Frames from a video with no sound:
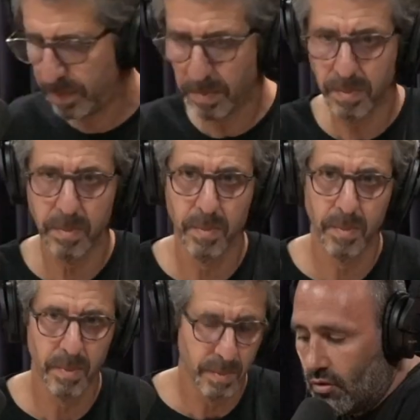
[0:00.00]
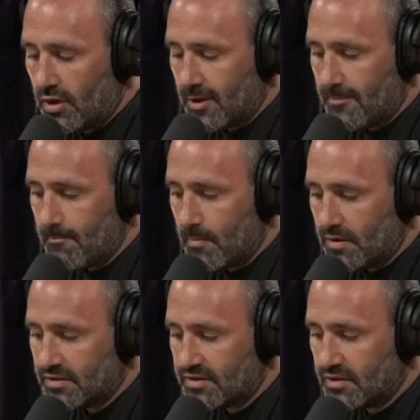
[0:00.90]
to
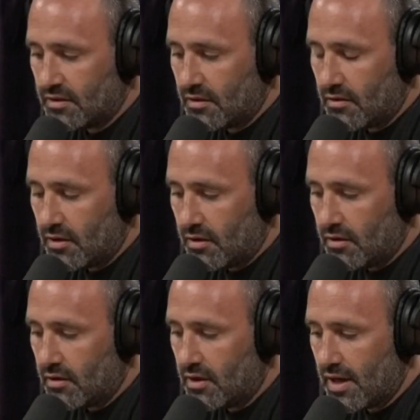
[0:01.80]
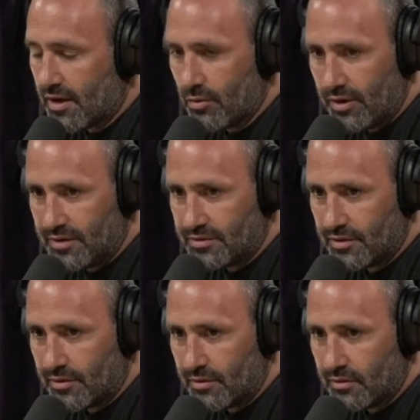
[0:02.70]
see the inequities
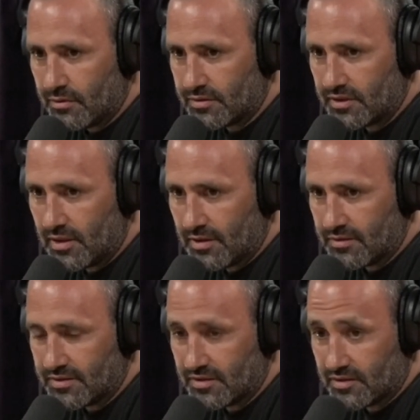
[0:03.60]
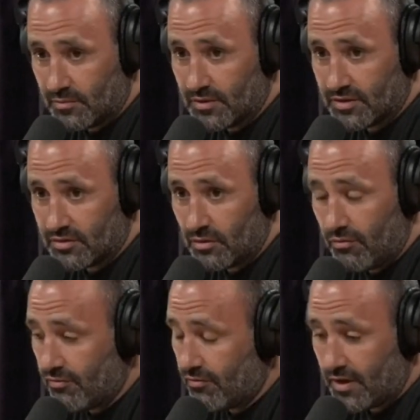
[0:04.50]
here and see how the system is so
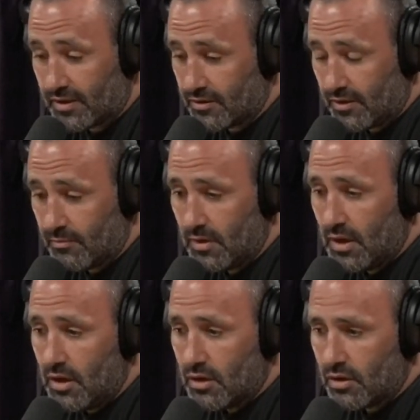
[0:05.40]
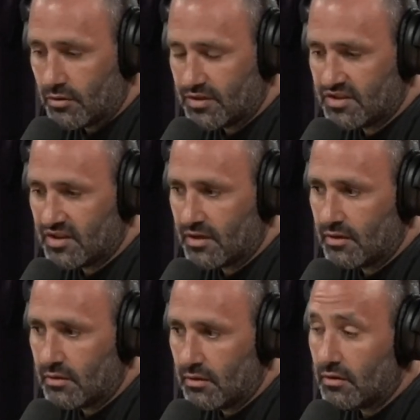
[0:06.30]
fucked up, go sit.
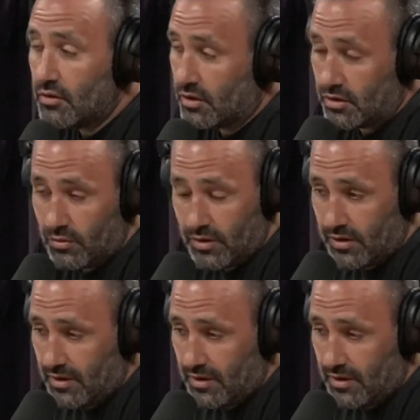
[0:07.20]
You could do it,